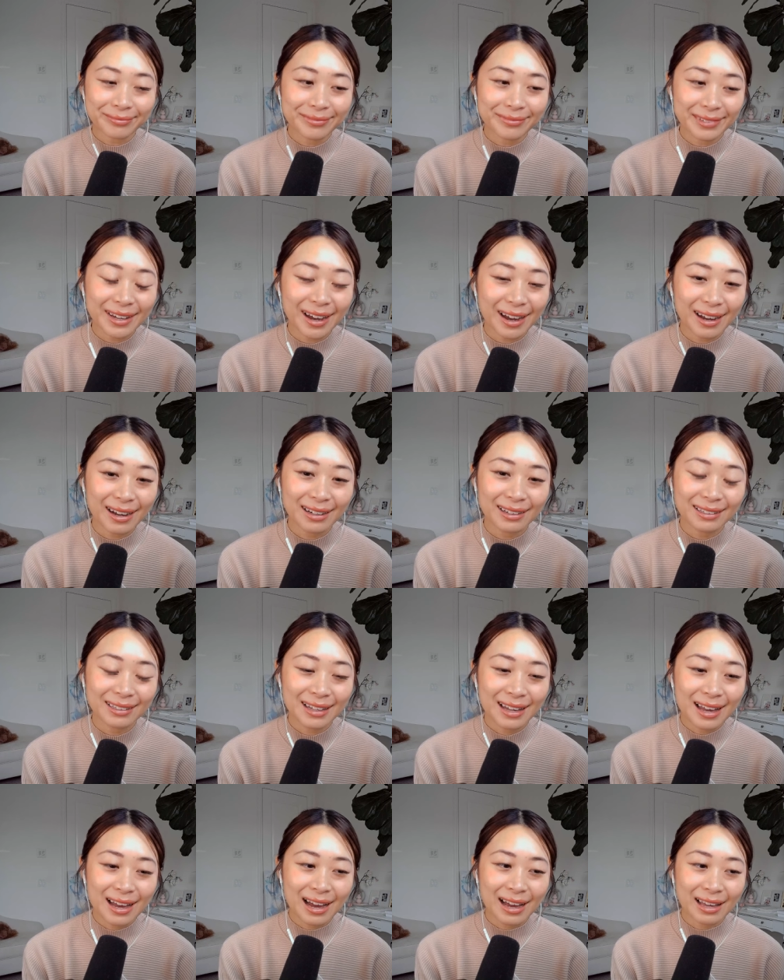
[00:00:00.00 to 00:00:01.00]
Yeah,
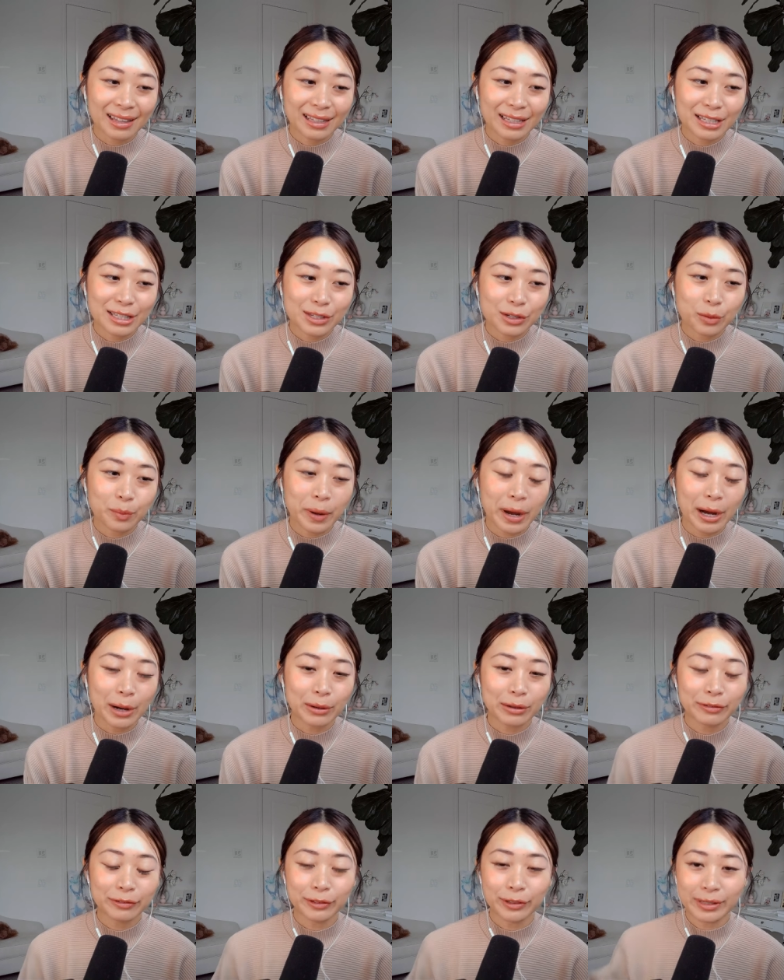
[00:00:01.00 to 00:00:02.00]
I think it's so
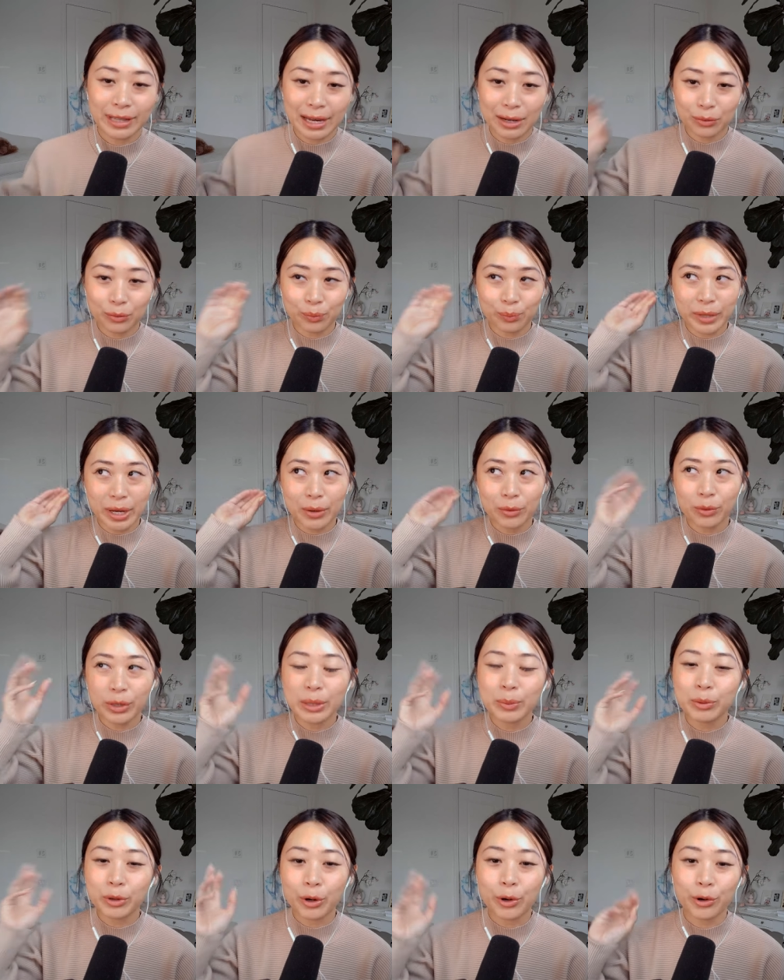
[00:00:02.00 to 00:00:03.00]
powerful that that
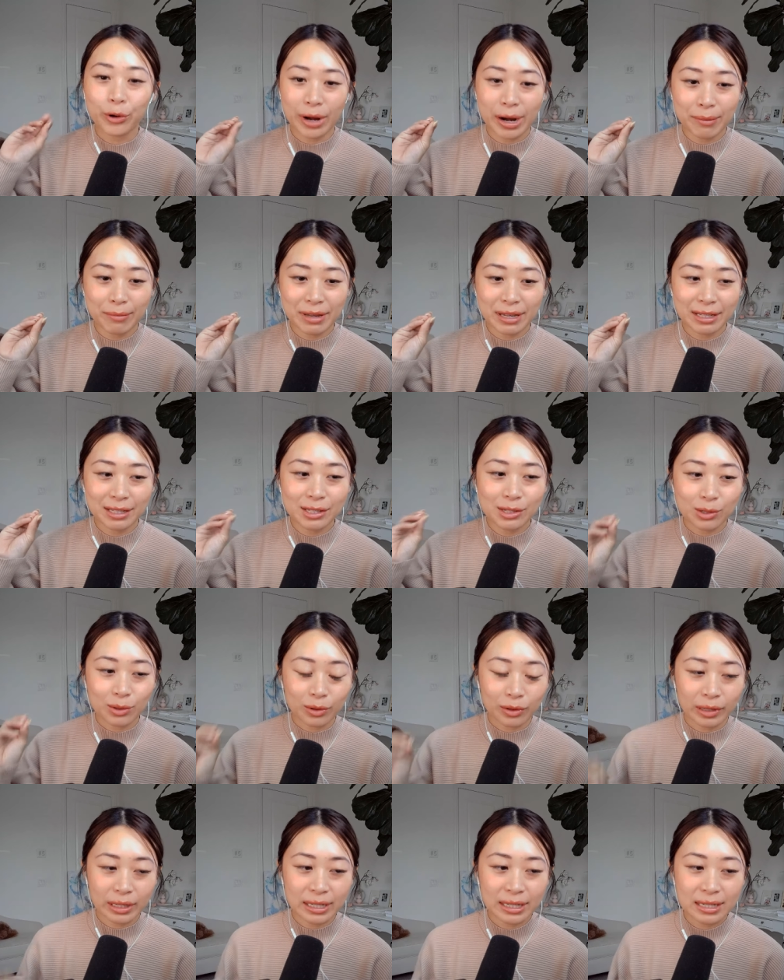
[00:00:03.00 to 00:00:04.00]
reprogramming
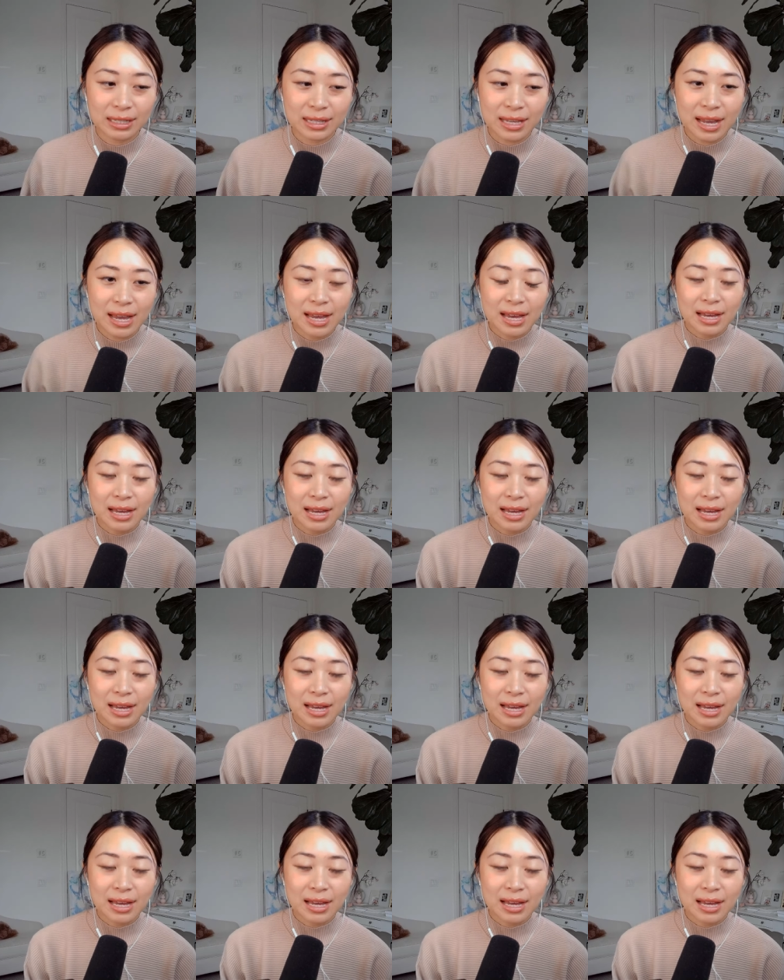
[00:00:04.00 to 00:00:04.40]
stories.